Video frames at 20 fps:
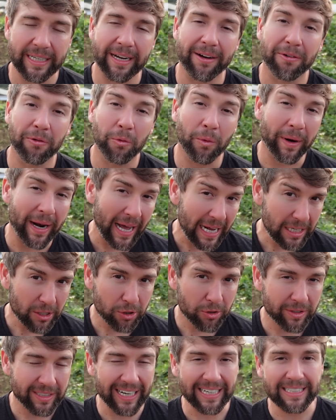Now, what I
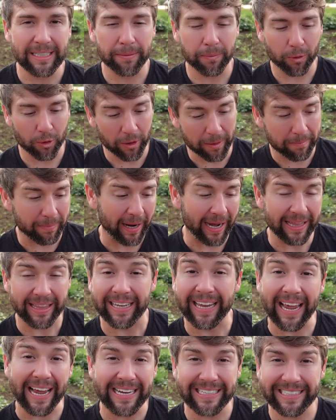do is I typically buy the
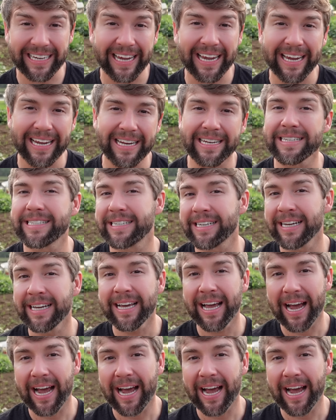gas cans